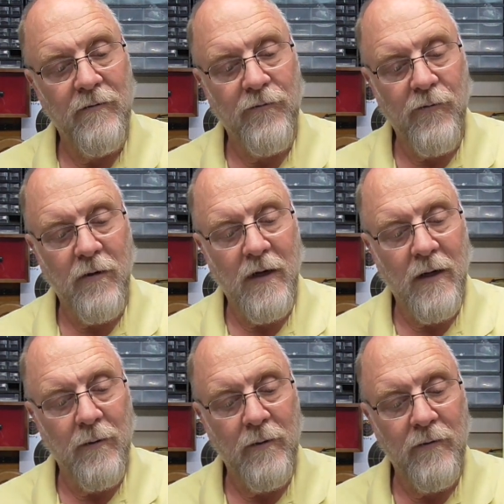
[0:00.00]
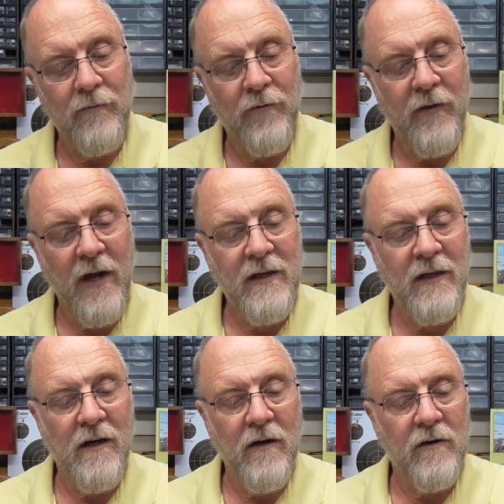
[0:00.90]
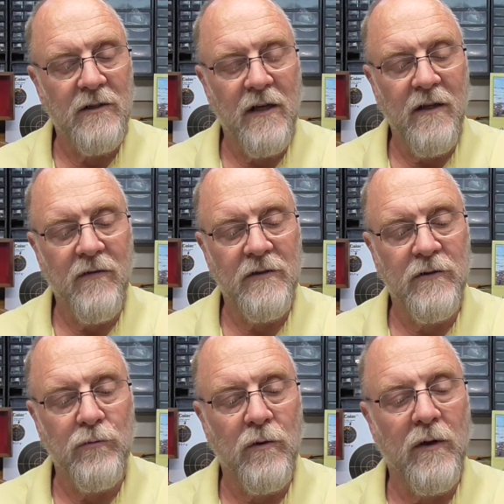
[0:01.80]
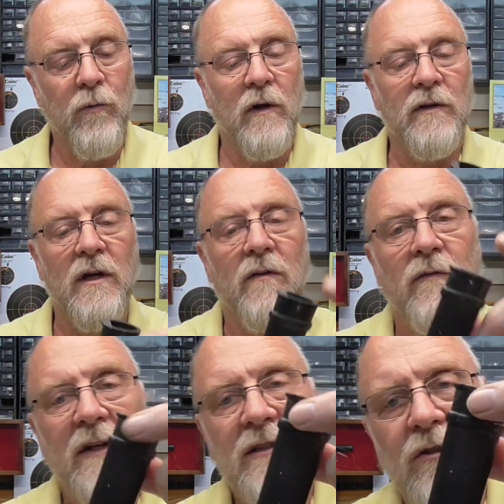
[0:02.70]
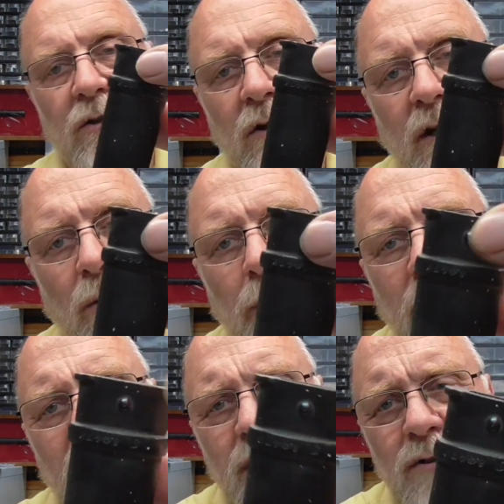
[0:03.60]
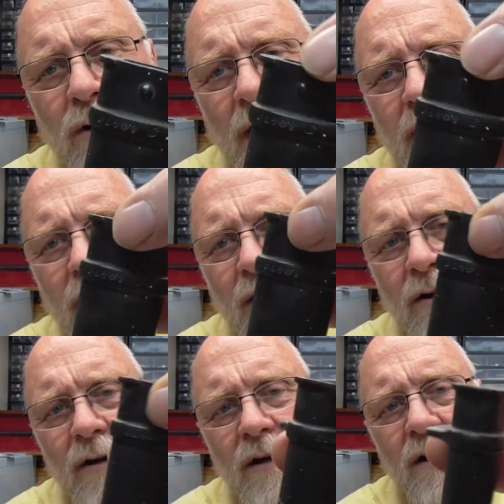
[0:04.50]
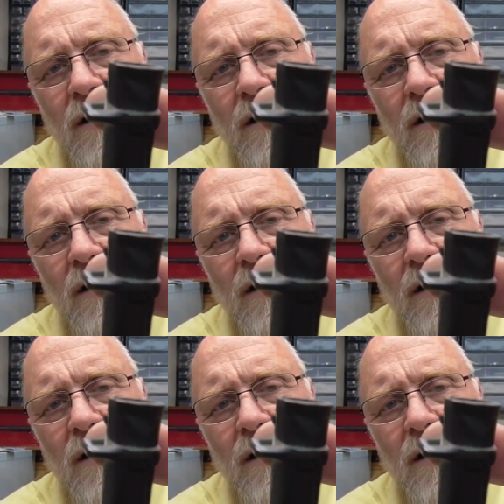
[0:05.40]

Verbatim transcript: for uh, for the 1800s, I think this is really well done. These two little pins right here.